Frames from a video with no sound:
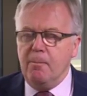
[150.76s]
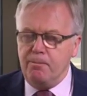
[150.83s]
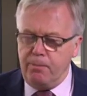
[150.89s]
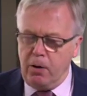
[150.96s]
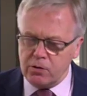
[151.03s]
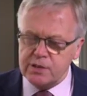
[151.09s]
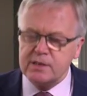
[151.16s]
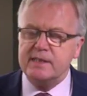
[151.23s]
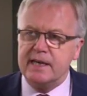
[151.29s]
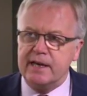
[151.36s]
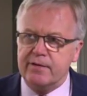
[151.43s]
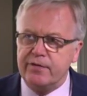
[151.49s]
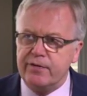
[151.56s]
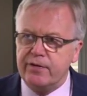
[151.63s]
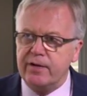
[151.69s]

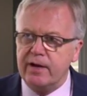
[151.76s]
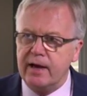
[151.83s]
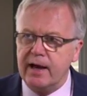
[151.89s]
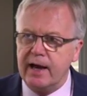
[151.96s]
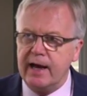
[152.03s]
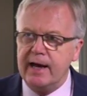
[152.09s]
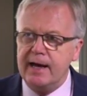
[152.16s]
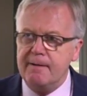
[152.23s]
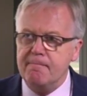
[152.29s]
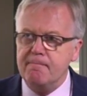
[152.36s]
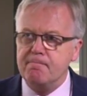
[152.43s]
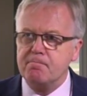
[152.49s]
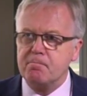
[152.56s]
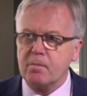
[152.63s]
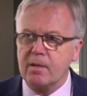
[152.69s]
Positive,
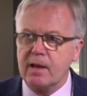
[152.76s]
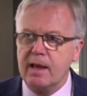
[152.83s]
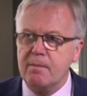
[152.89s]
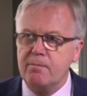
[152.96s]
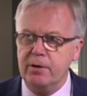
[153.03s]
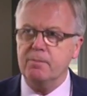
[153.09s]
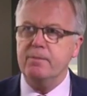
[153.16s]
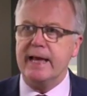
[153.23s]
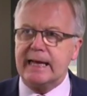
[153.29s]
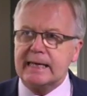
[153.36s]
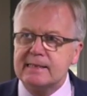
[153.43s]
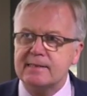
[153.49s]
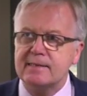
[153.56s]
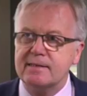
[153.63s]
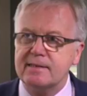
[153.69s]
but
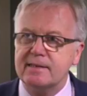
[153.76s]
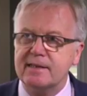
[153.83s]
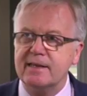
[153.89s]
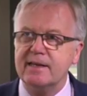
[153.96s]
mixed.